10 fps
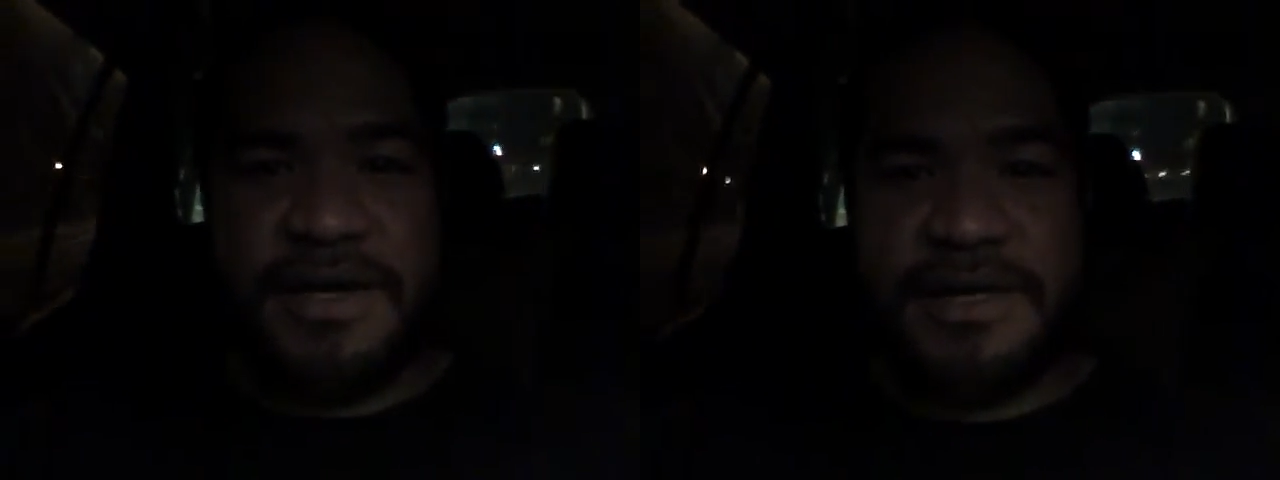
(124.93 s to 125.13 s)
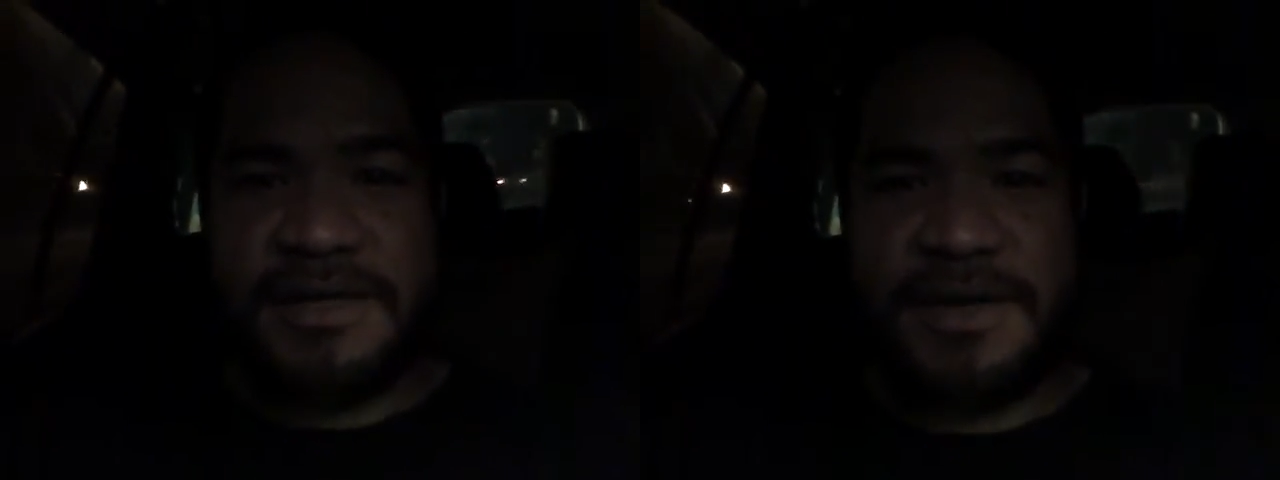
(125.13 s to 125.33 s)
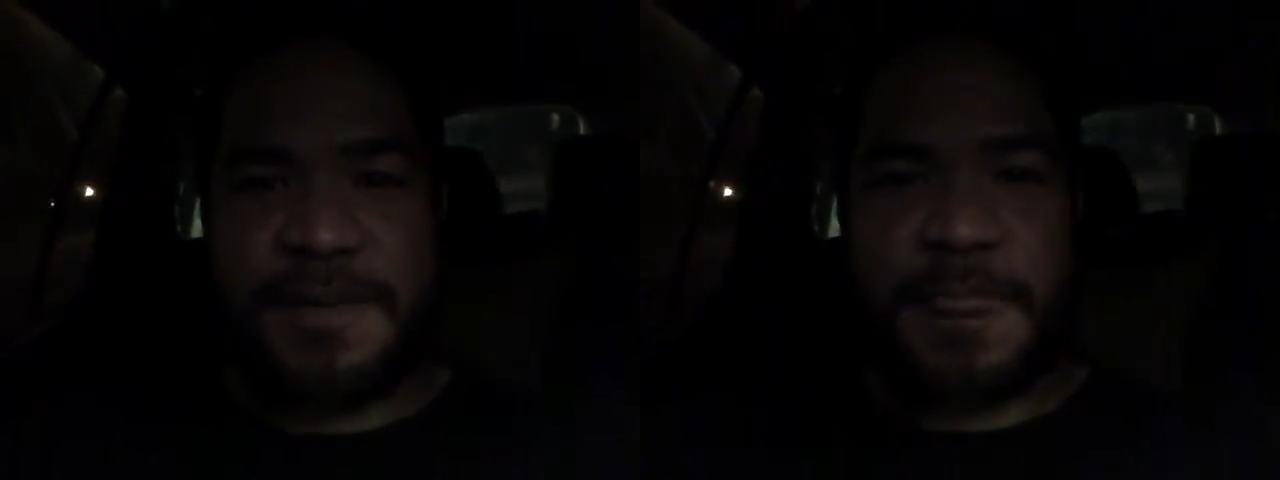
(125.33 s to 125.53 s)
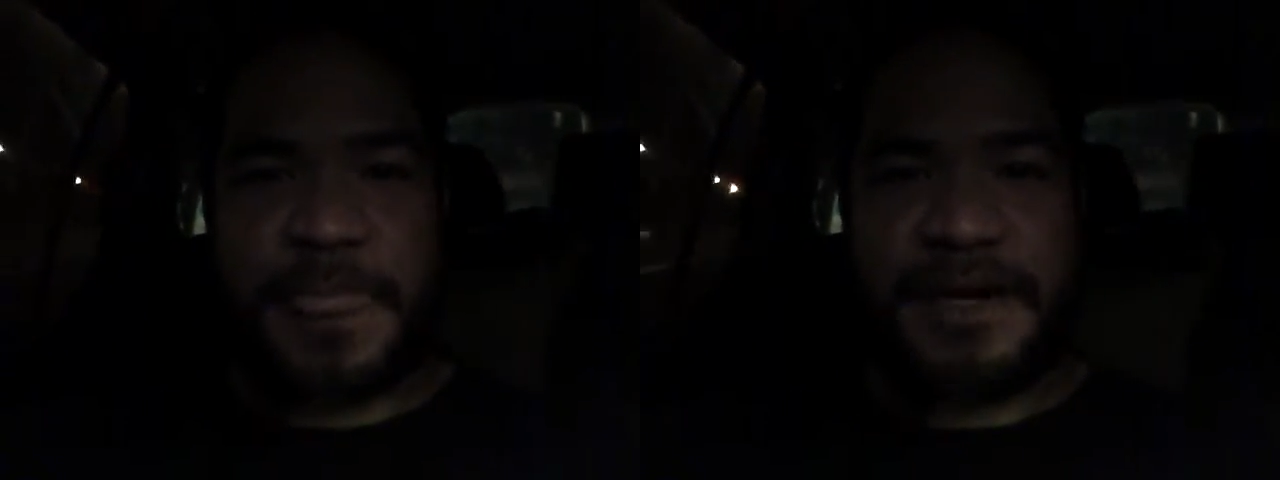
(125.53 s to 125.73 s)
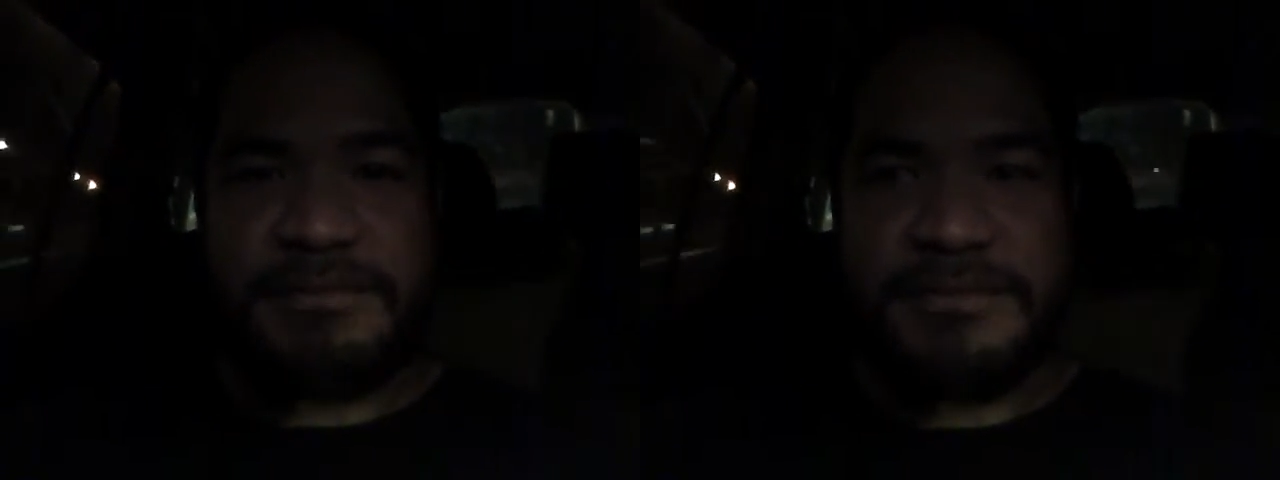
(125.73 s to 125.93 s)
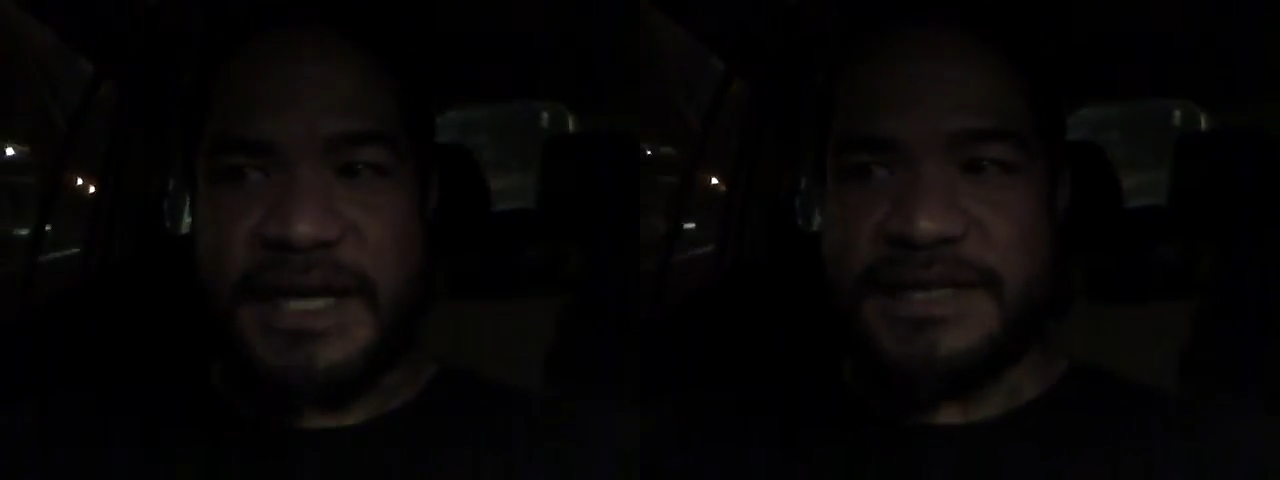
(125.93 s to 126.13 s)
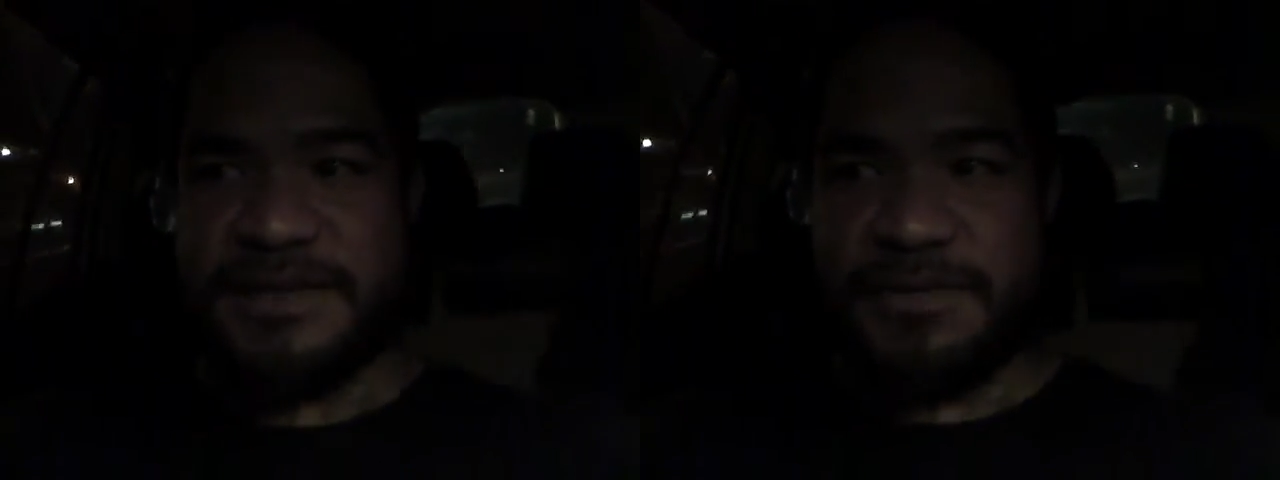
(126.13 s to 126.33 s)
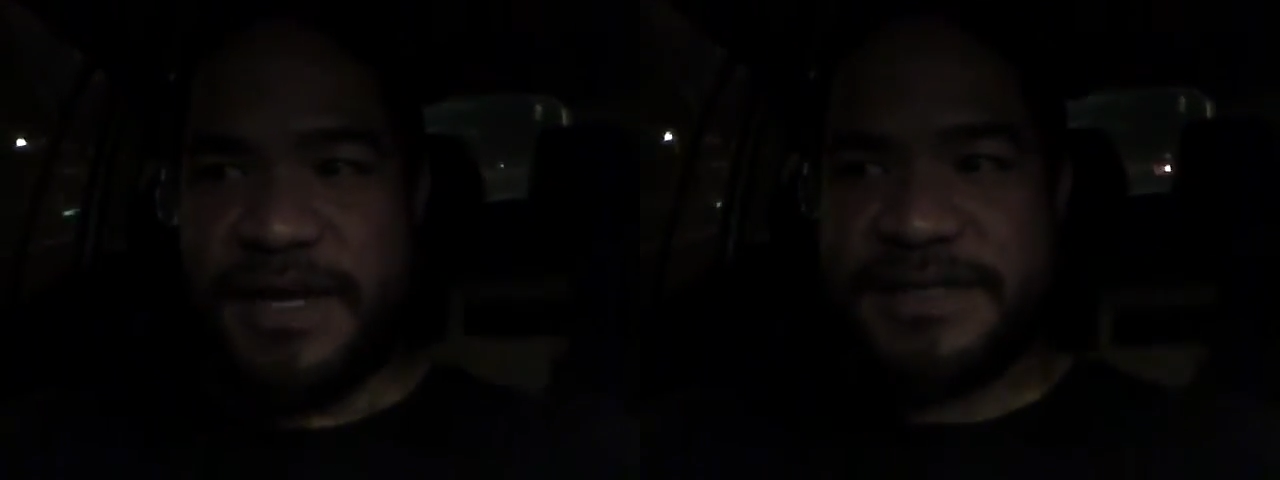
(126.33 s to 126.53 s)
and I
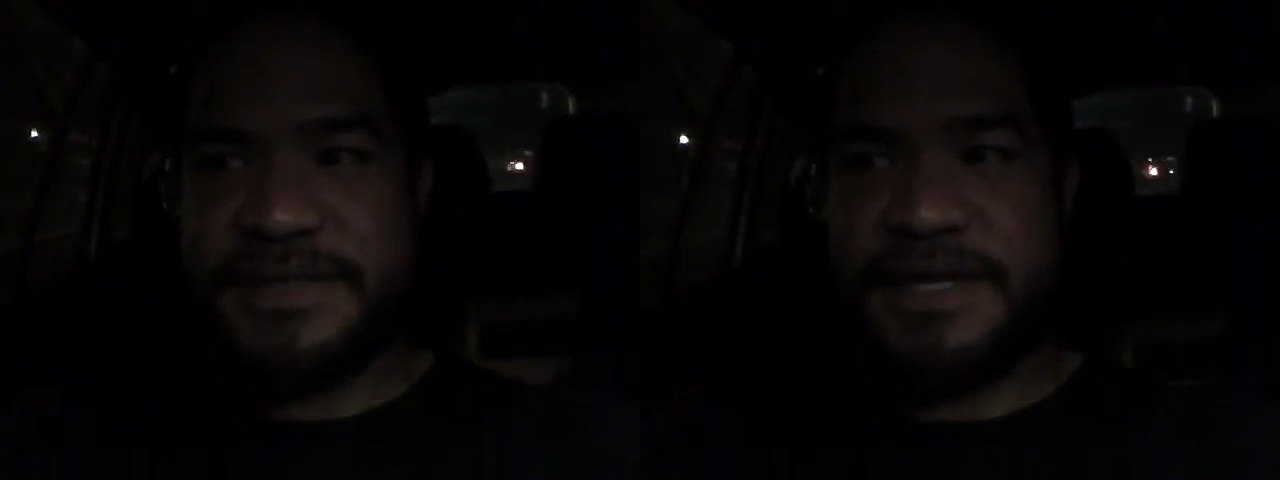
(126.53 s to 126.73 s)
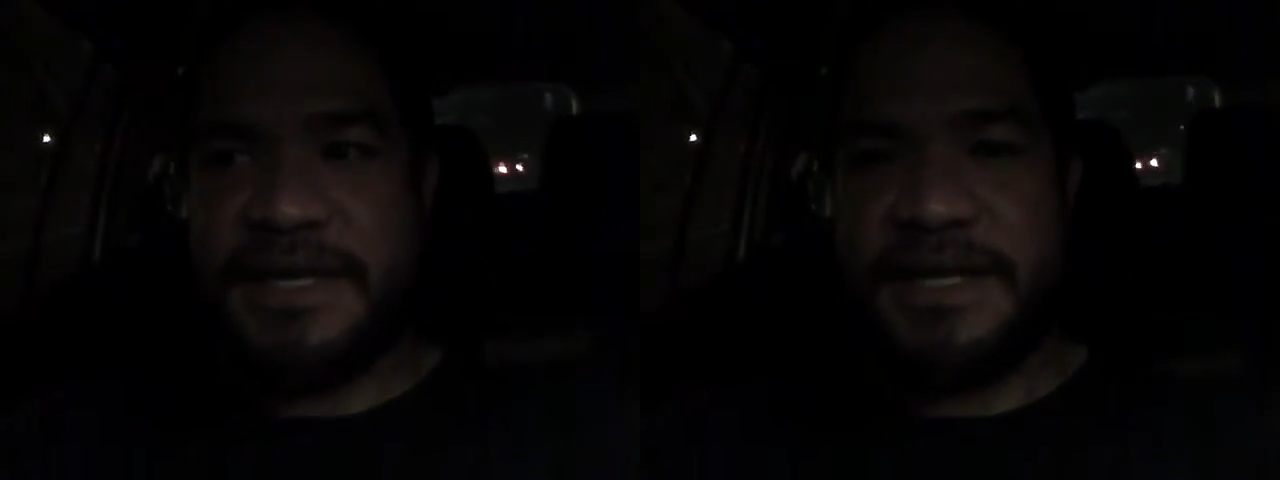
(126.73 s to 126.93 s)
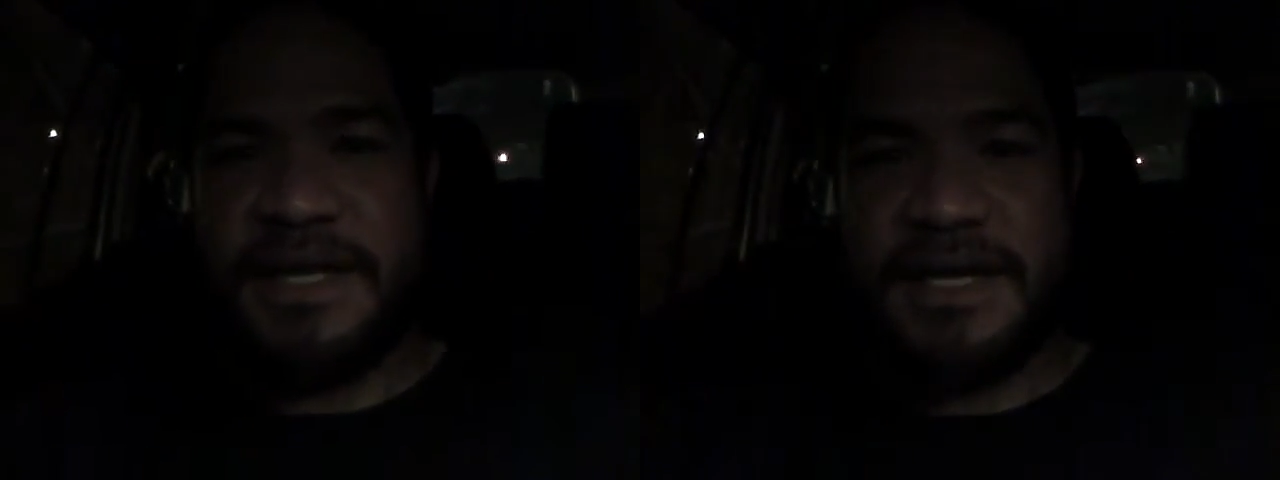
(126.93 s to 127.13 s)
just rested.